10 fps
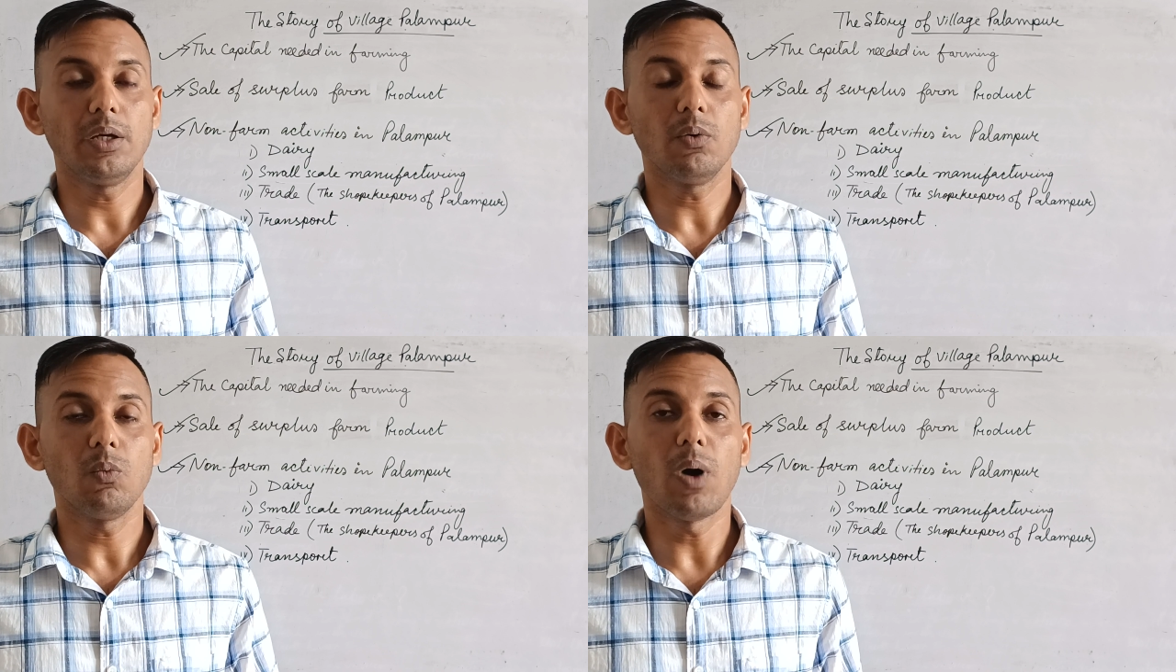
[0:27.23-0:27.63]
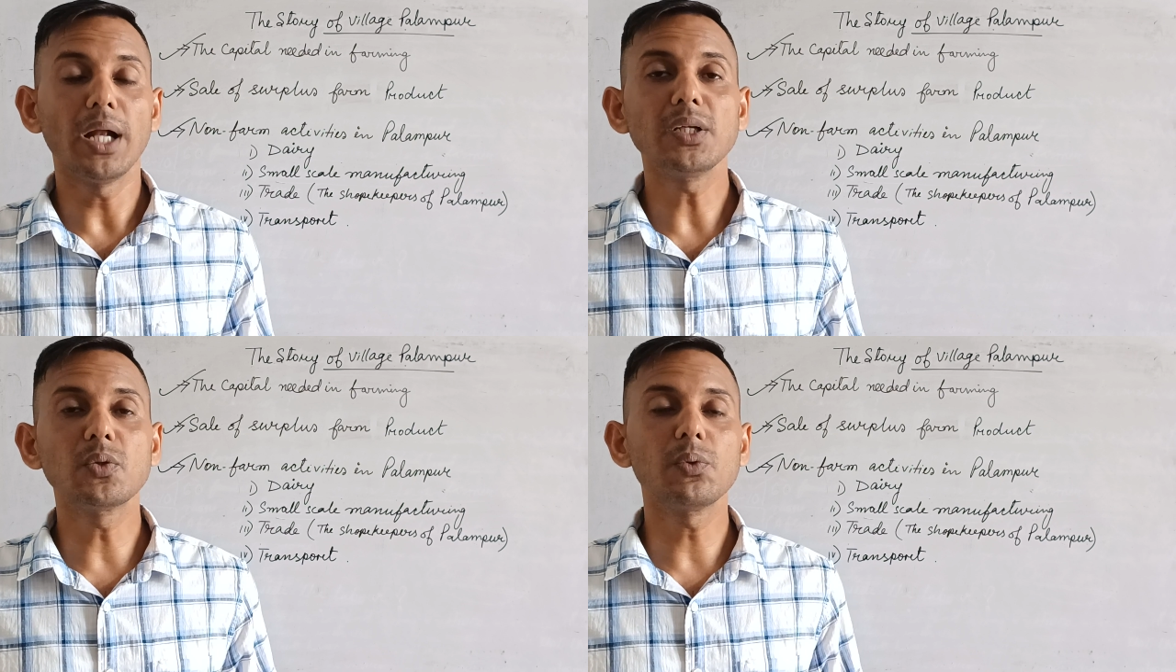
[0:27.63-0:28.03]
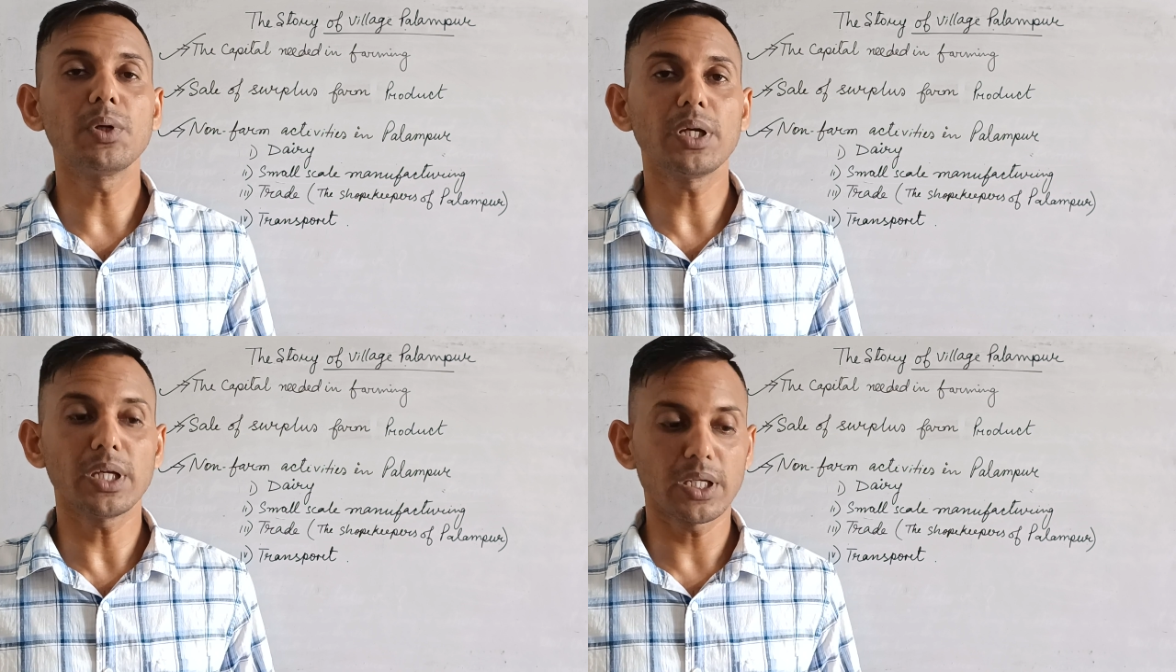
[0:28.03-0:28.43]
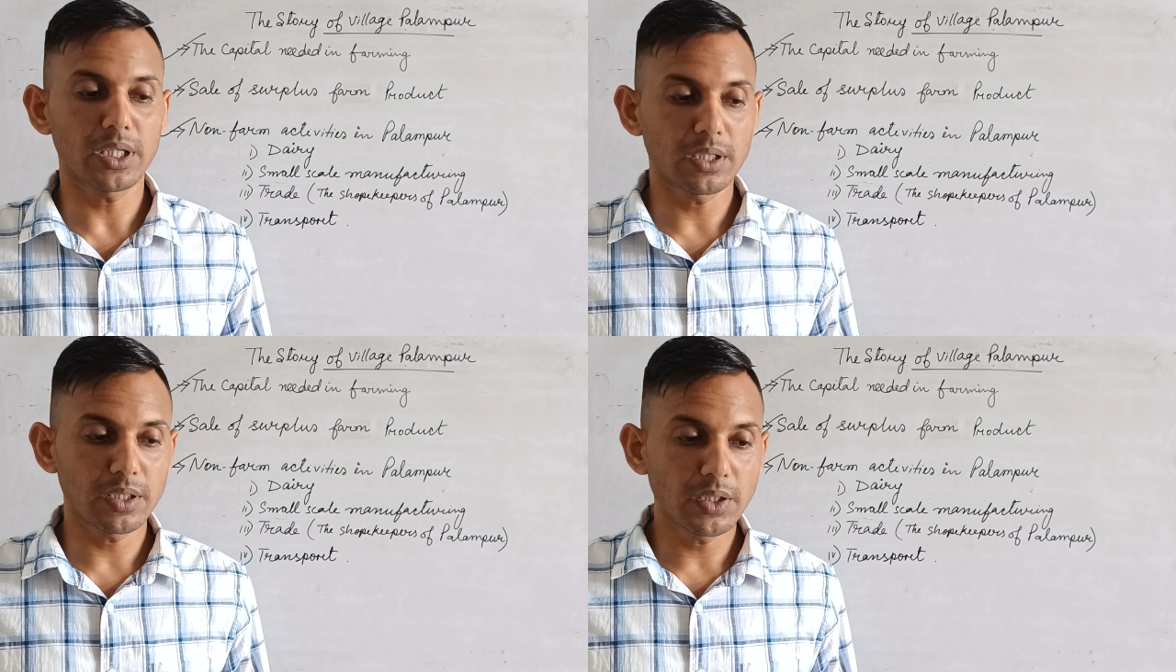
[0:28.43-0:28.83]
want to
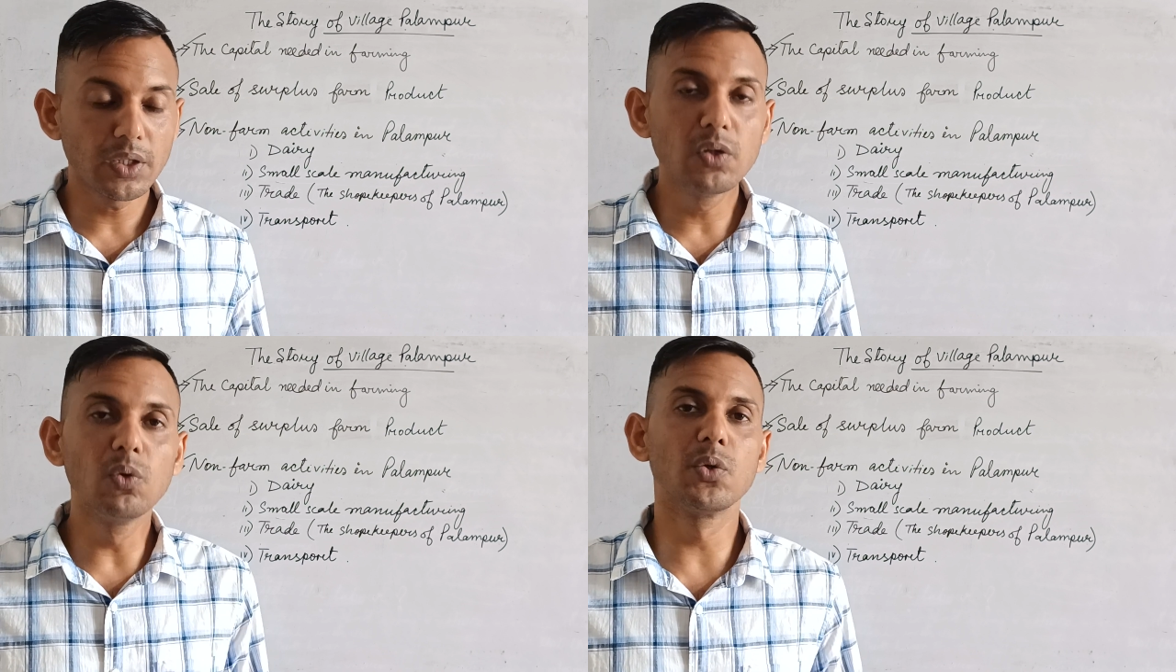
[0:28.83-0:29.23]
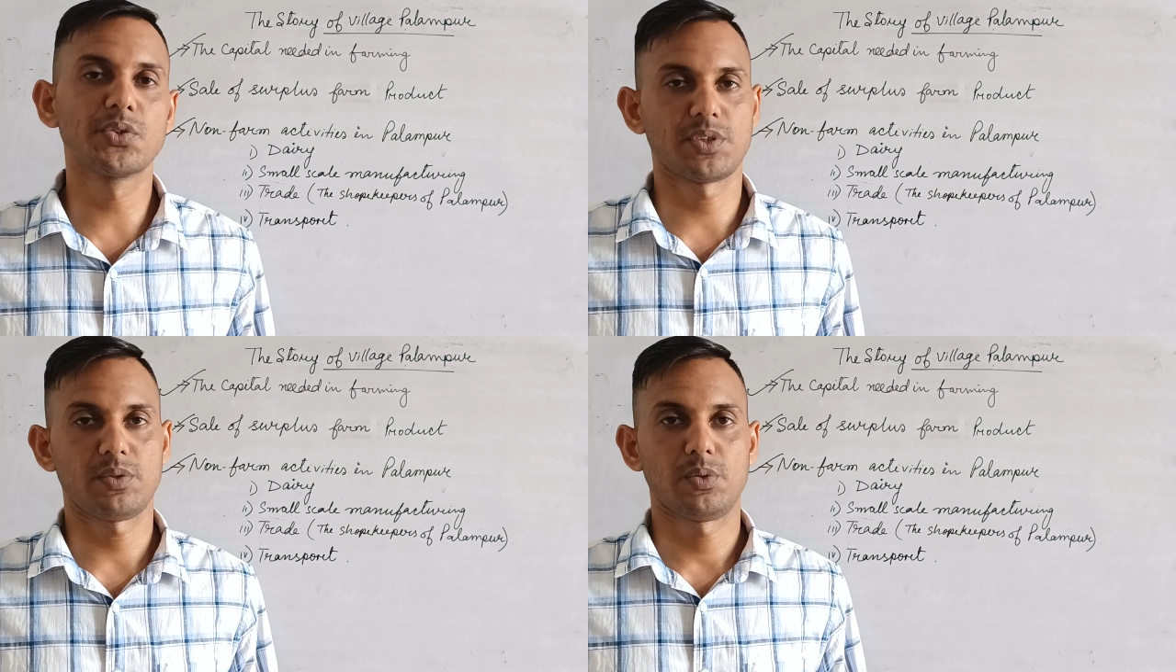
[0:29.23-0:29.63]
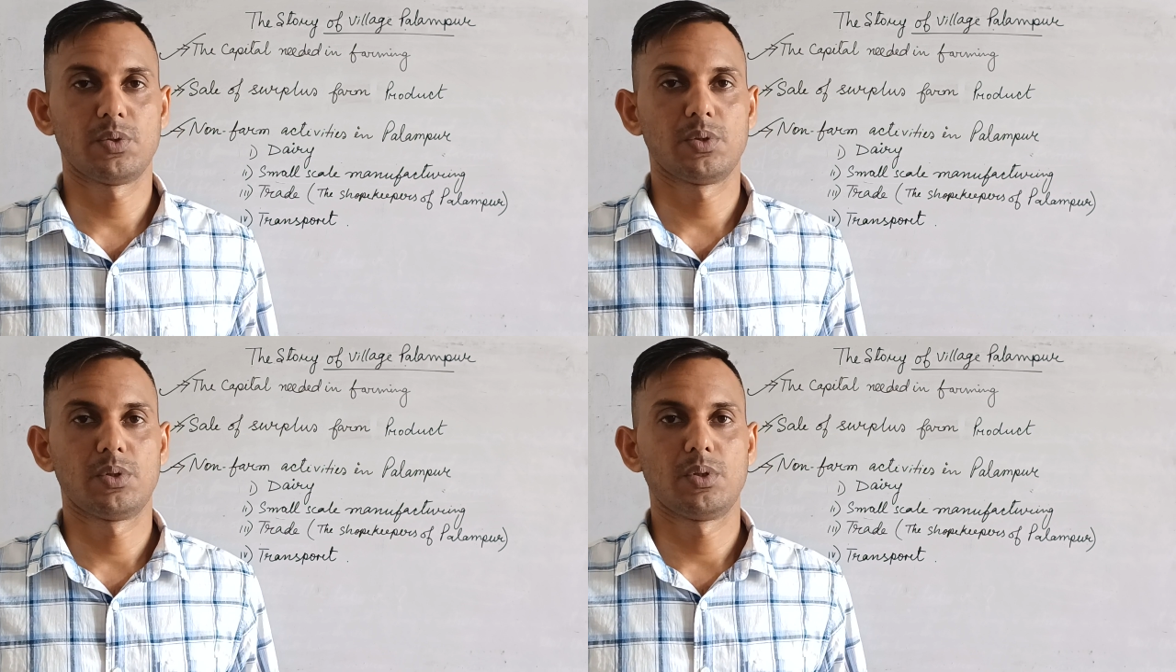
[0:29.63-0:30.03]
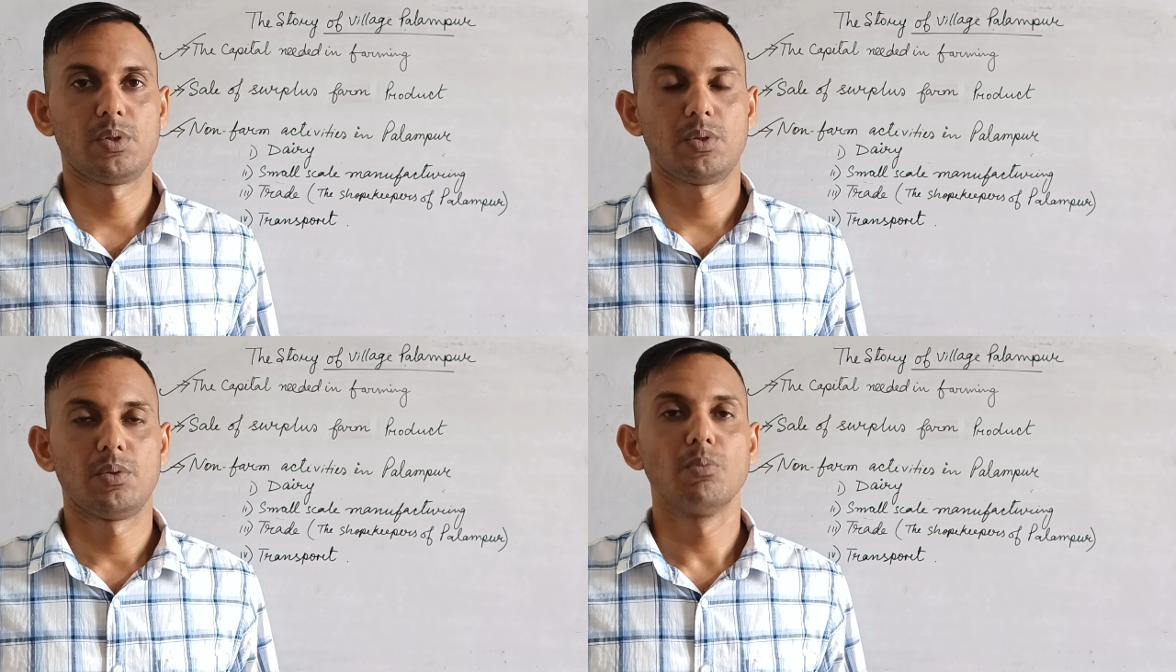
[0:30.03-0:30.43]
use
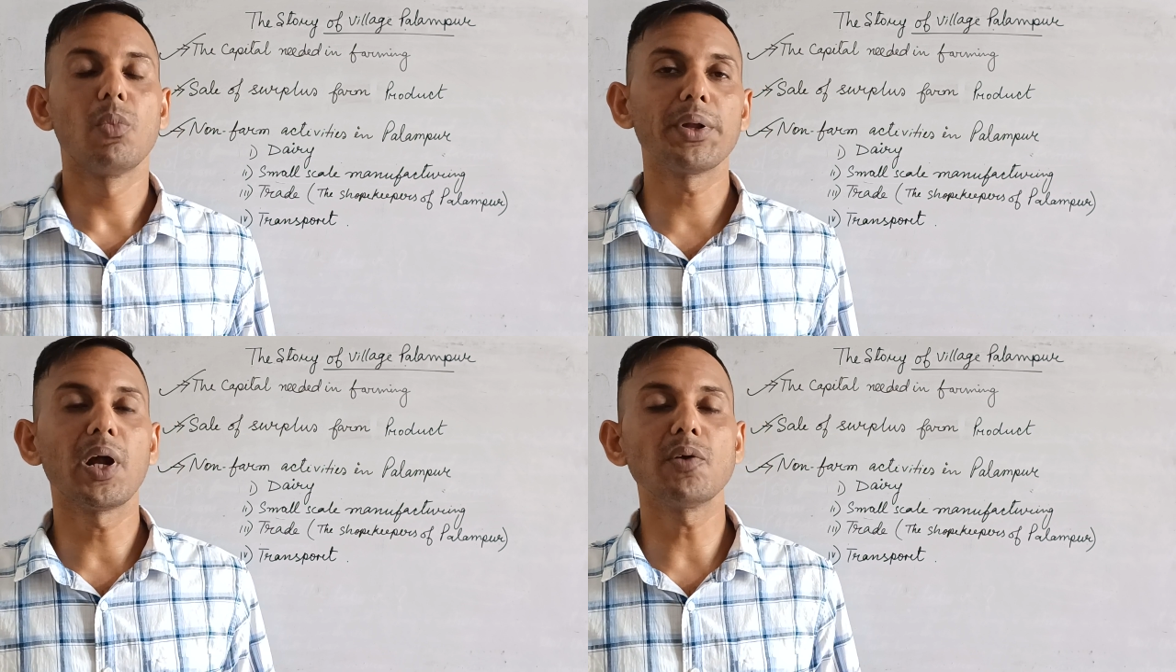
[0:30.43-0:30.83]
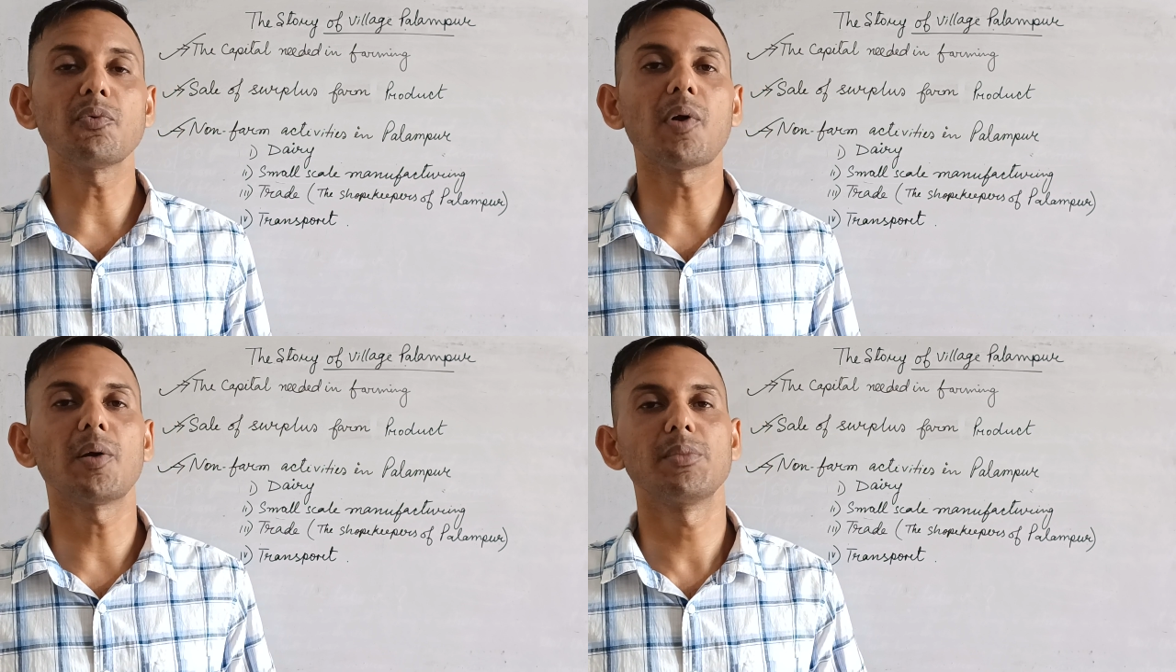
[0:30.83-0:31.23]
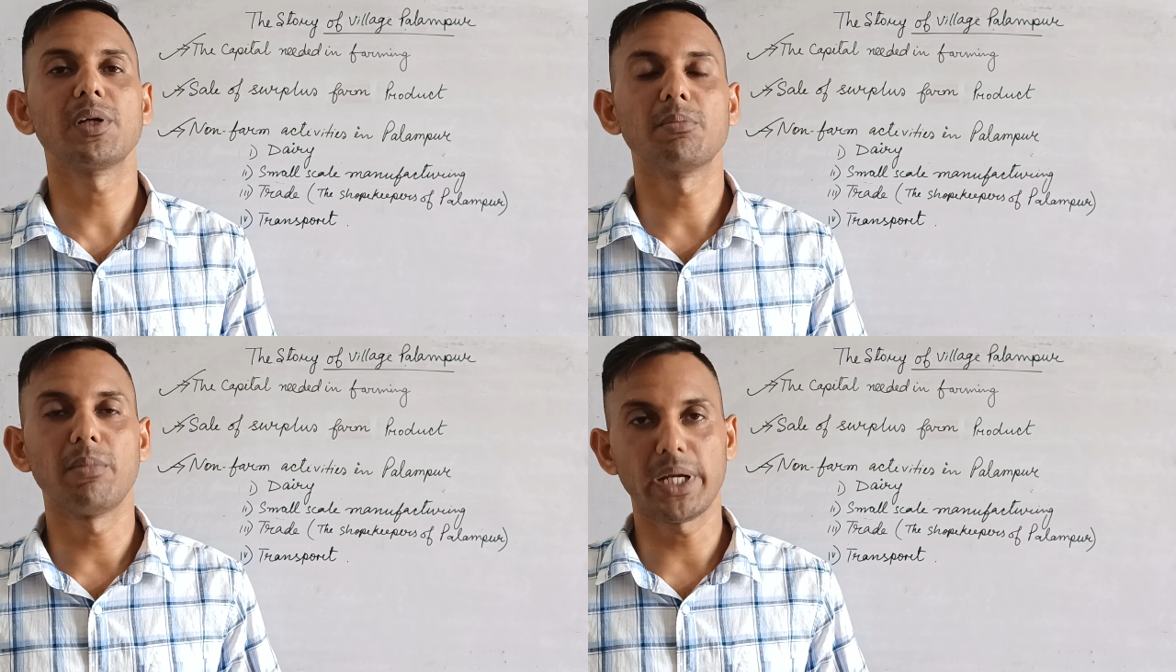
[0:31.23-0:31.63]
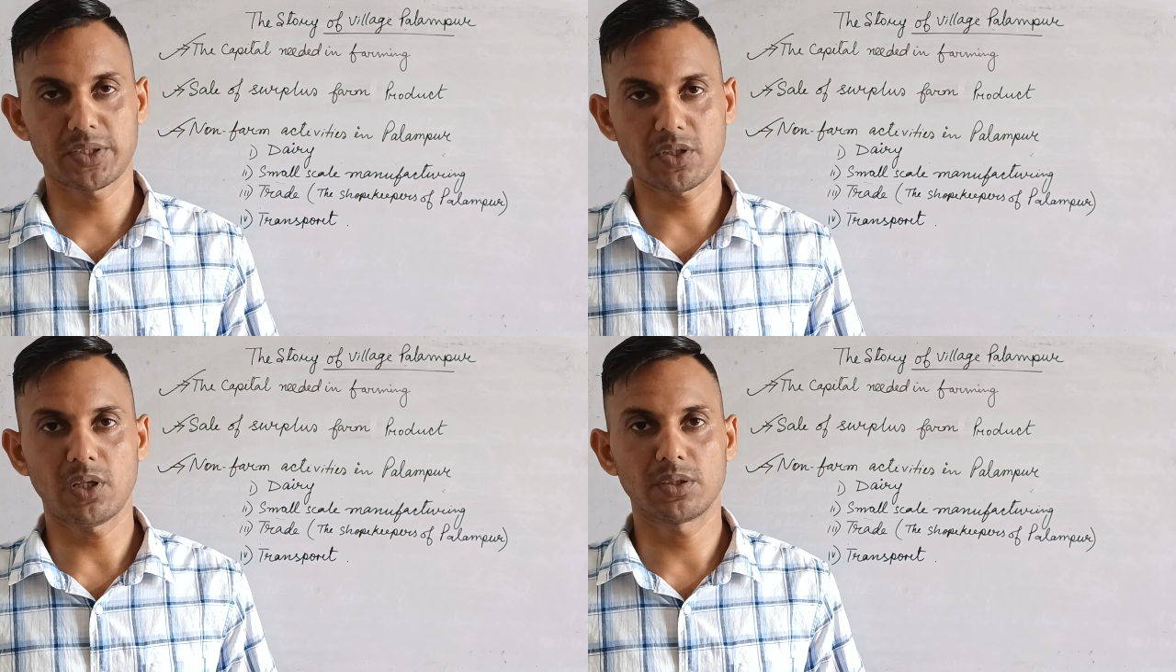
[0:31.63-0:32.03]
modern farming
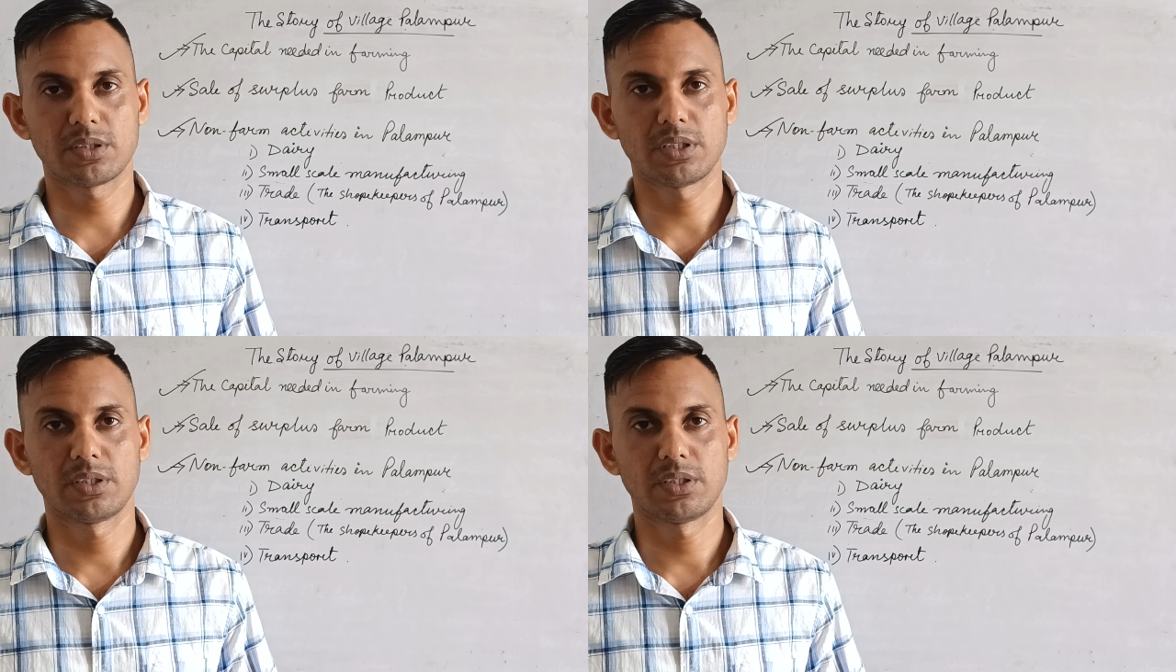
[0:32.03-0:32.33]
method,